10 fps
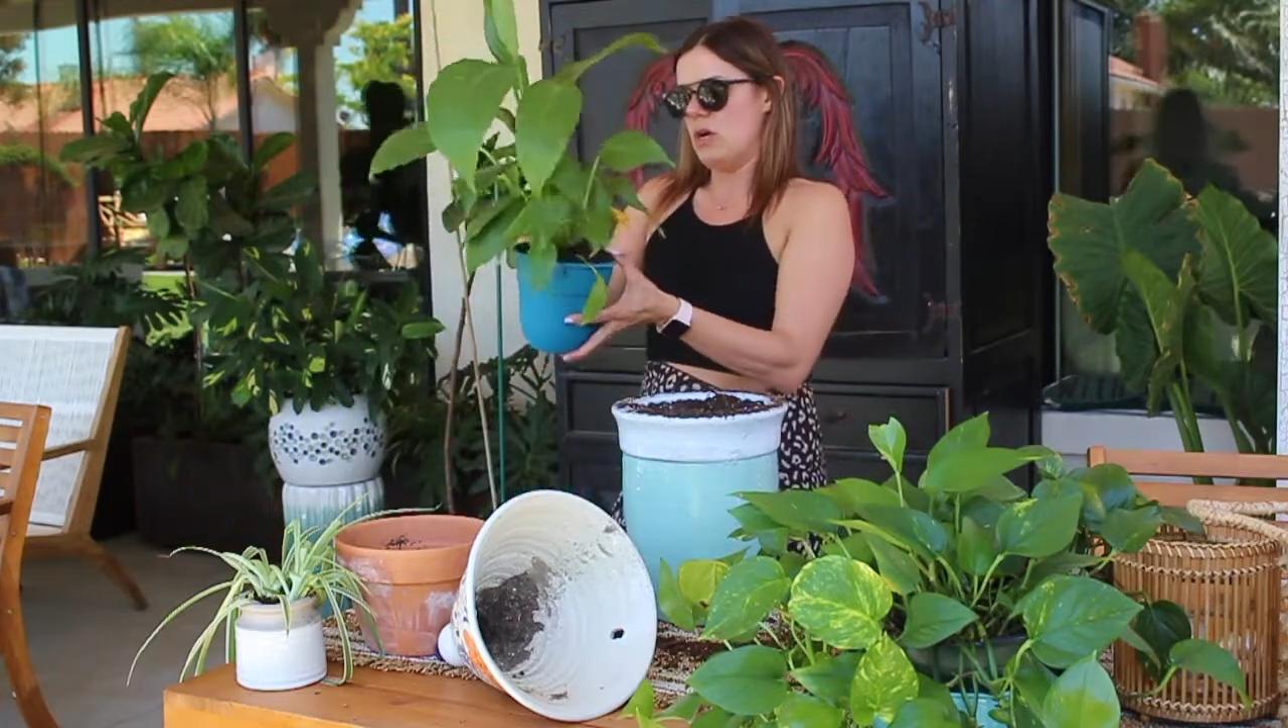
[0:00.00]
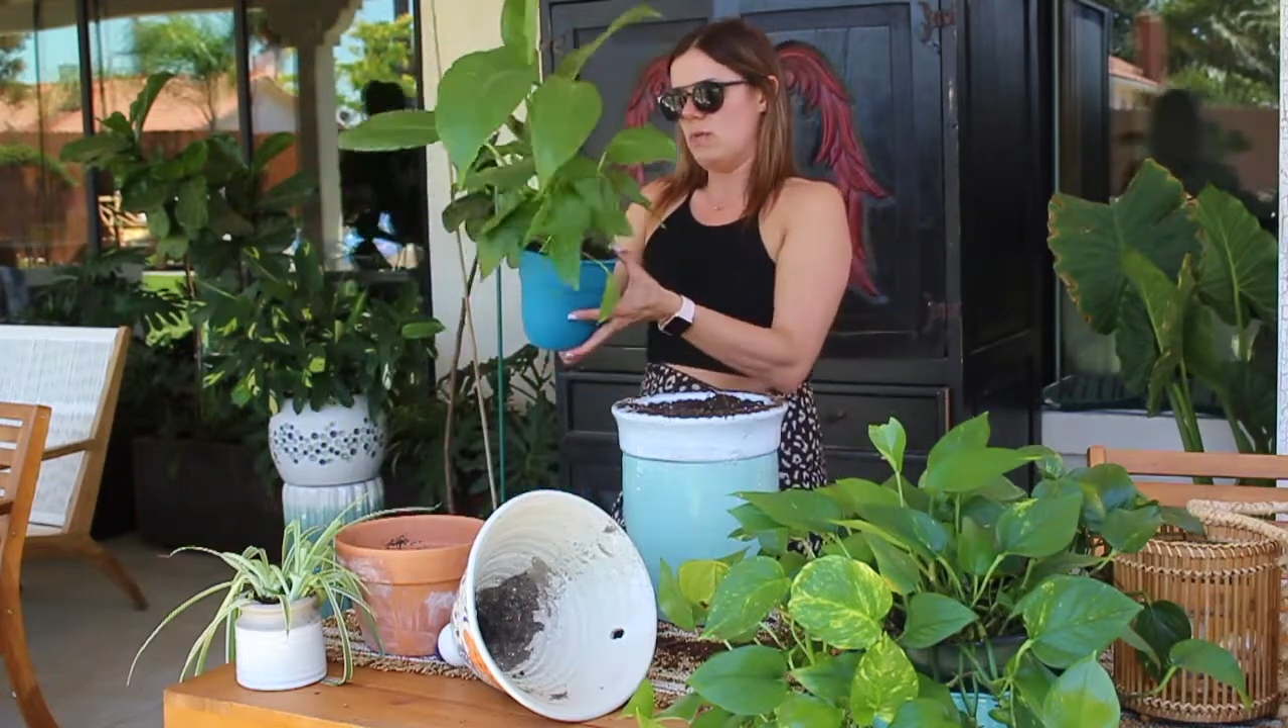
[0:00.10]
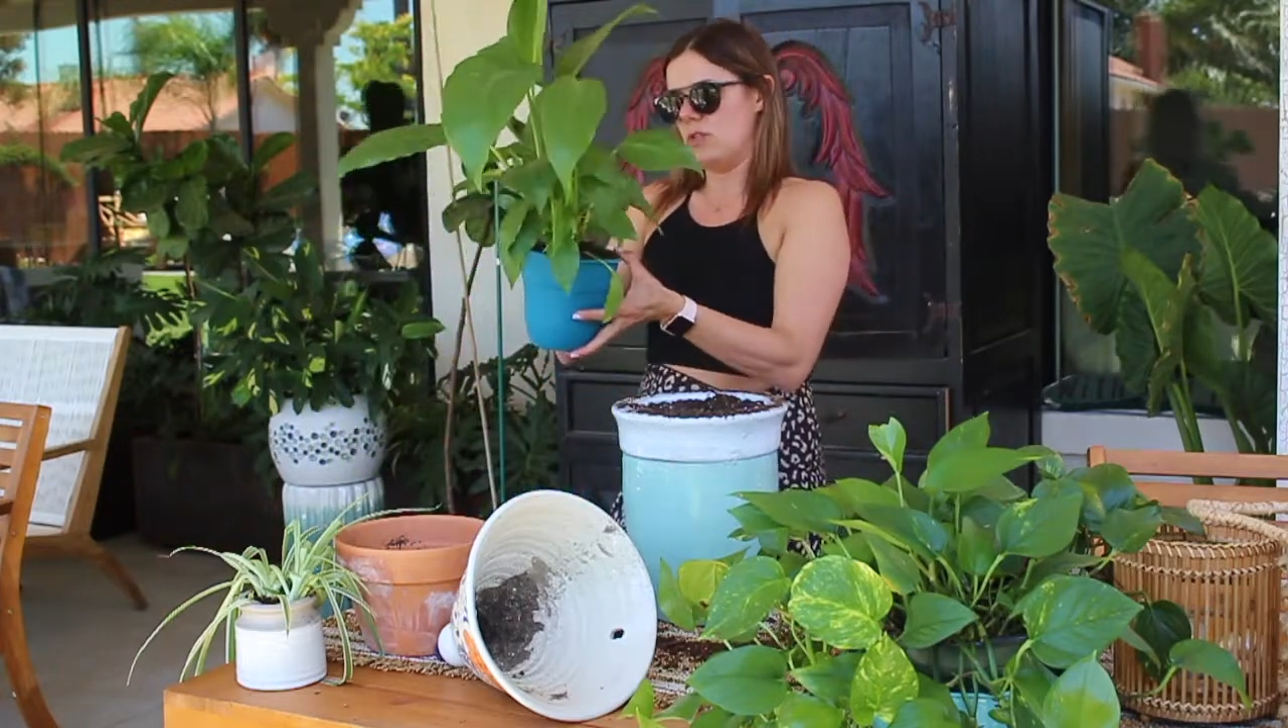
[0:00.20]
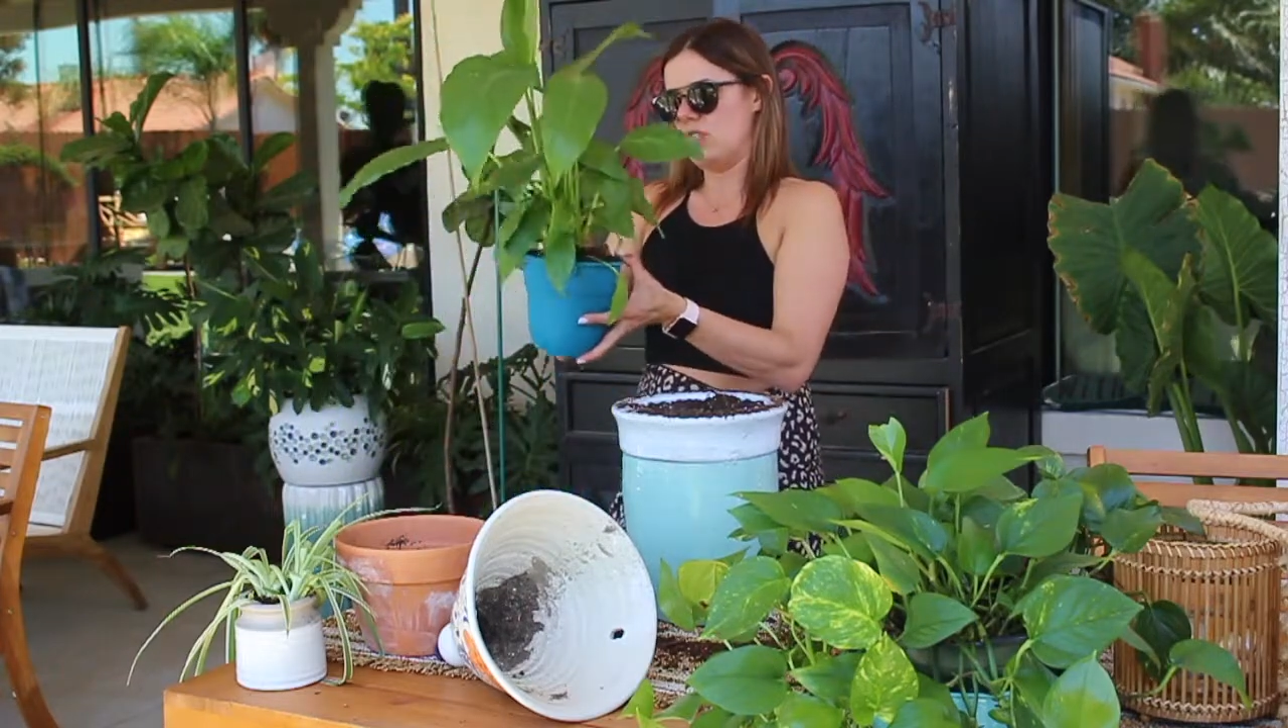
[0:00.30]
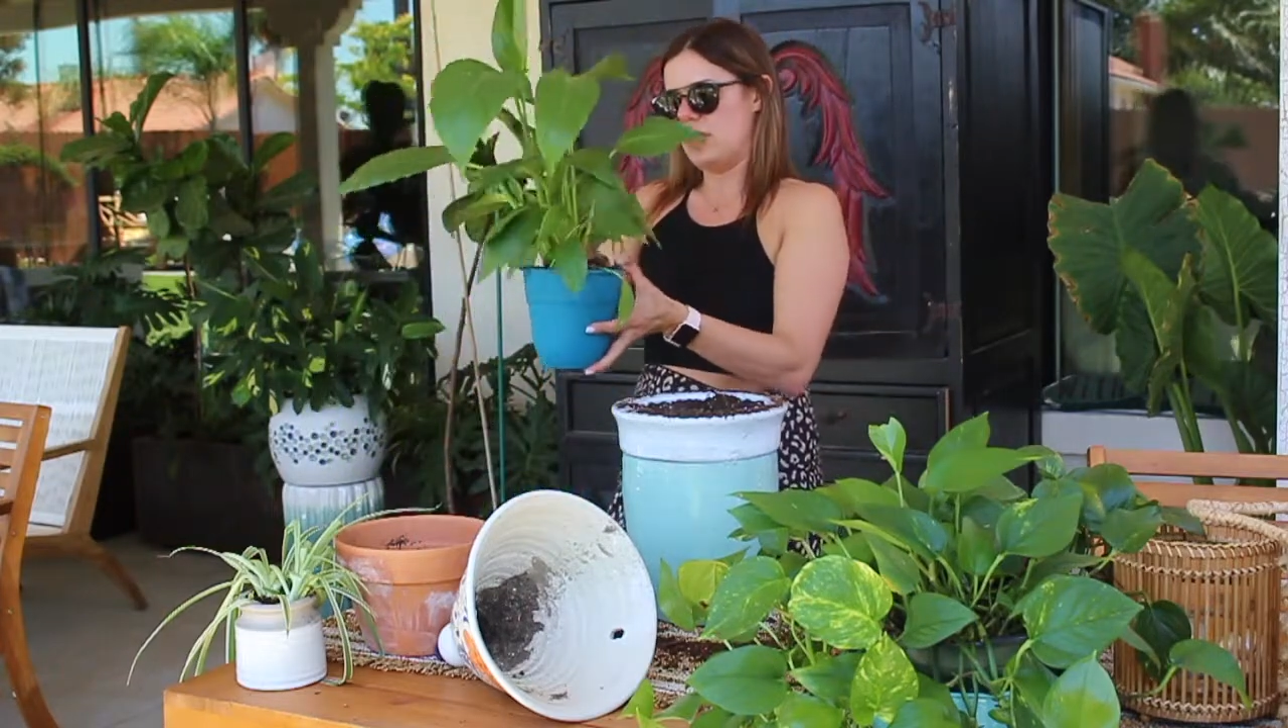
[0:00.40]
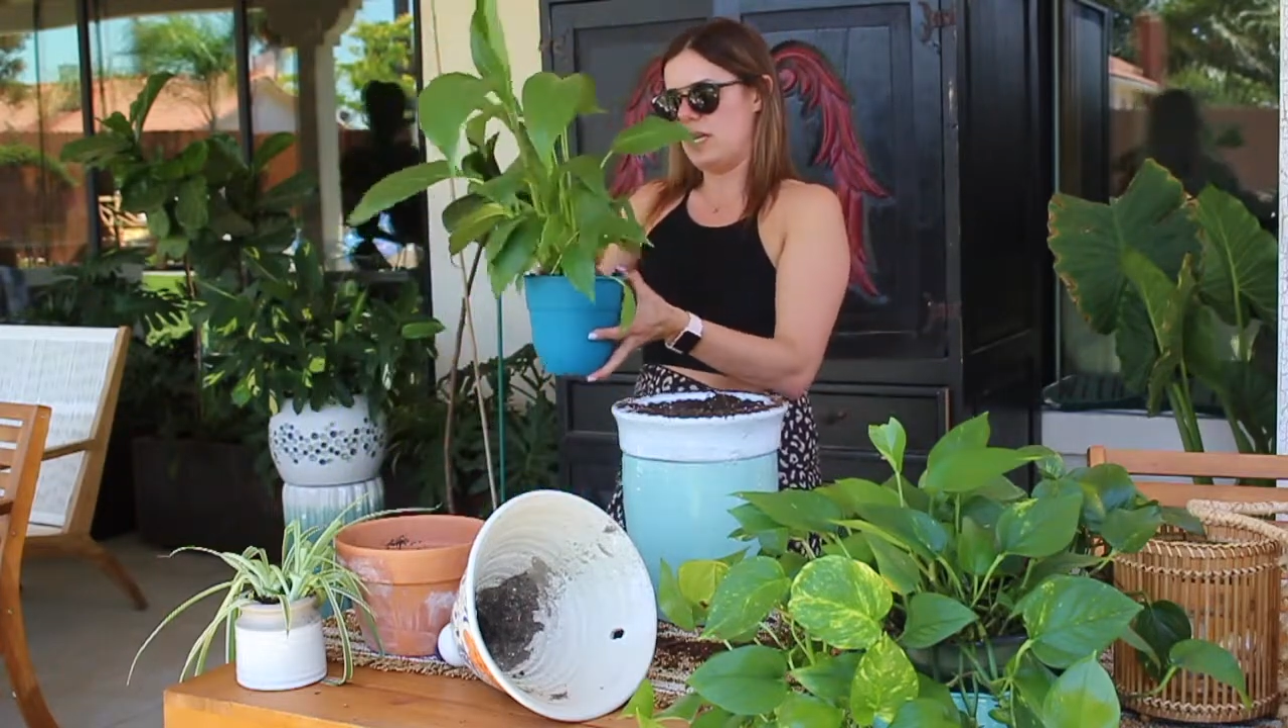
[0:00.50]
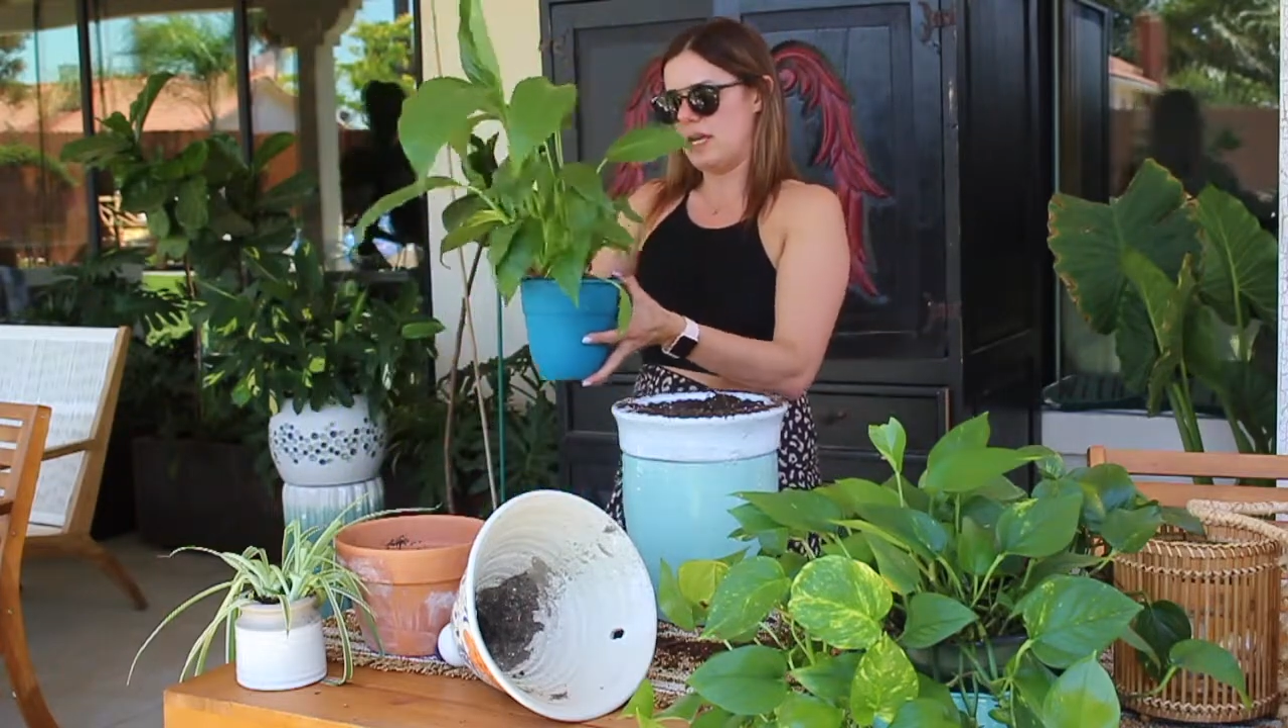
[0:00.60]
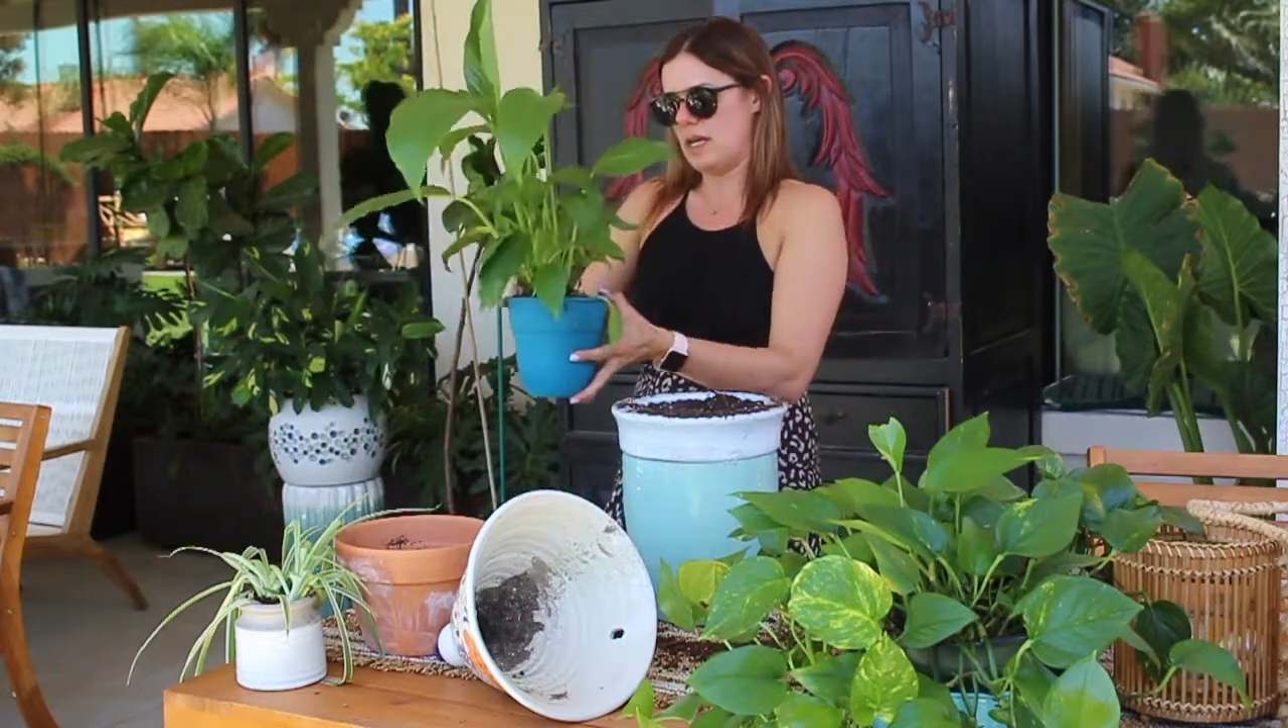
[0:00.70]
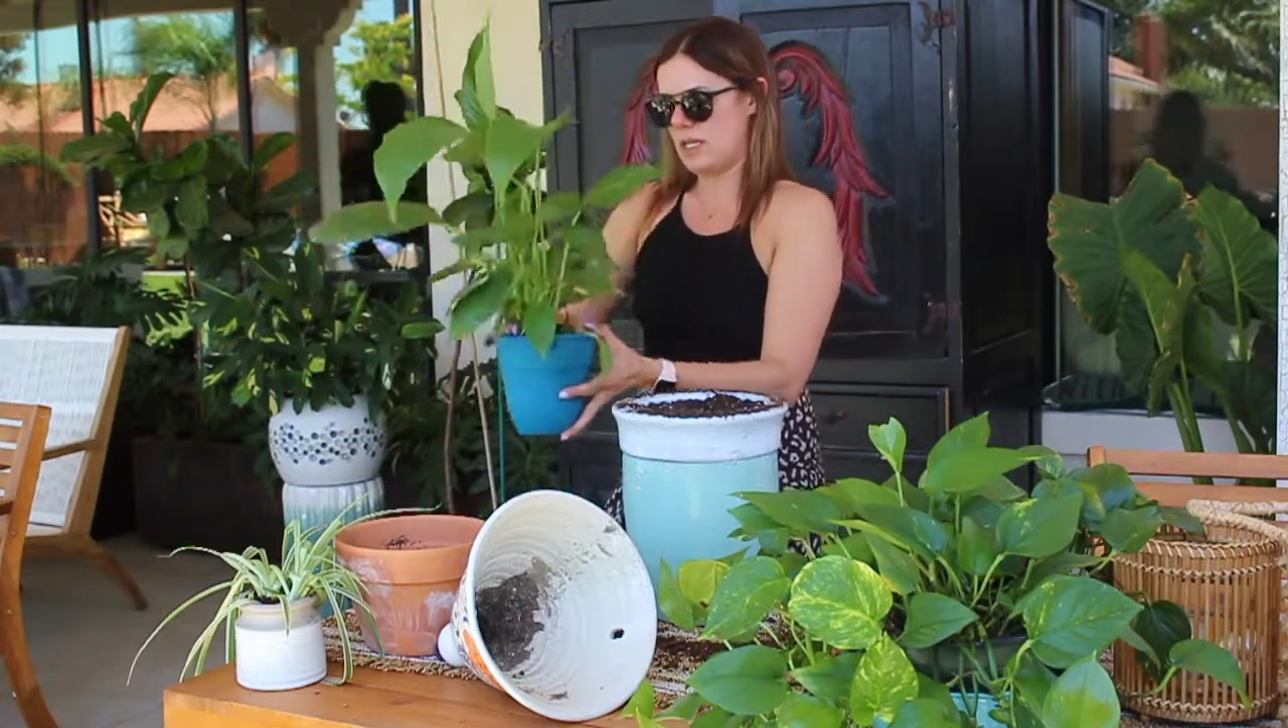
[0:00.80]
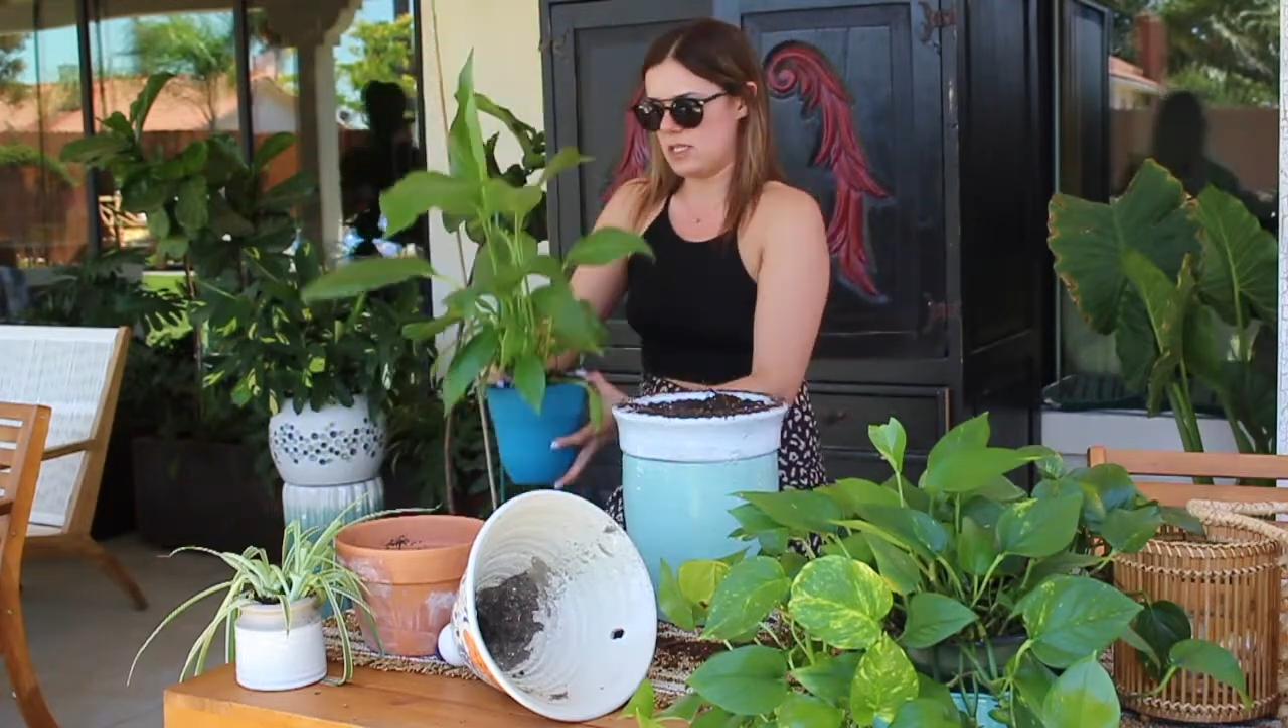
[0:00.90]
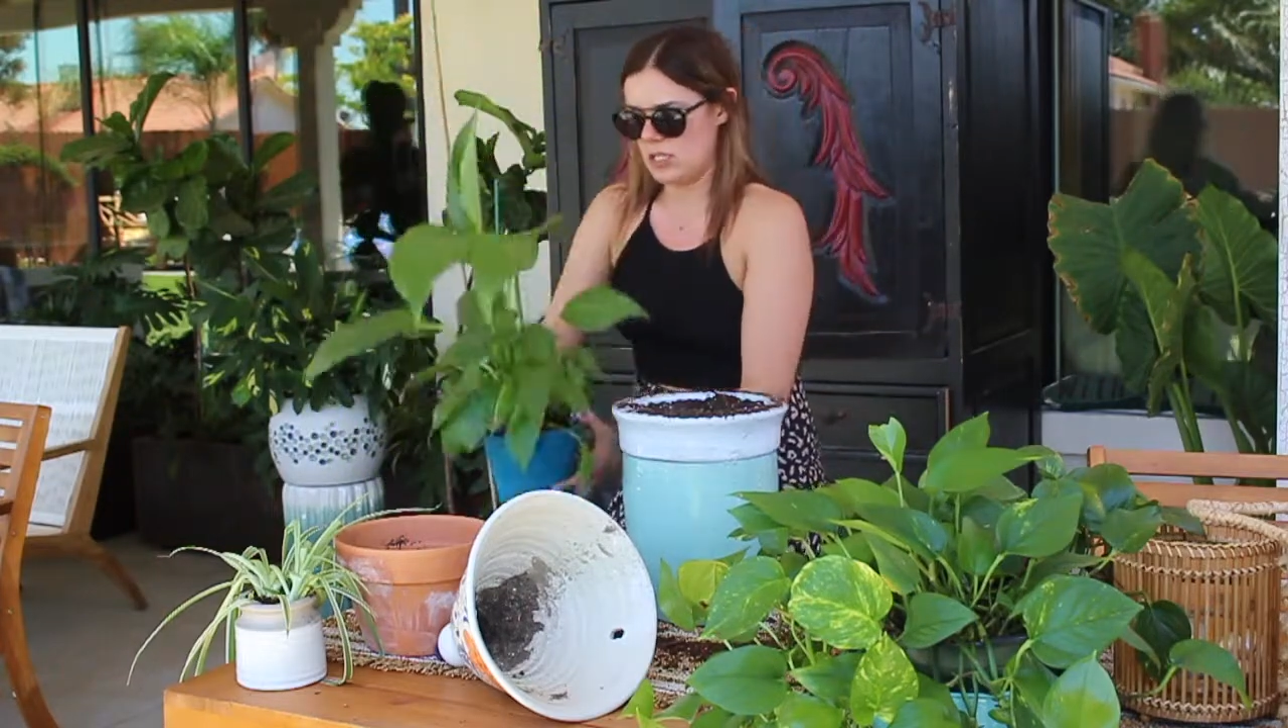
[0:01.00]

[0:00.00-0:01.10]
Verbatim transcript: when she can't get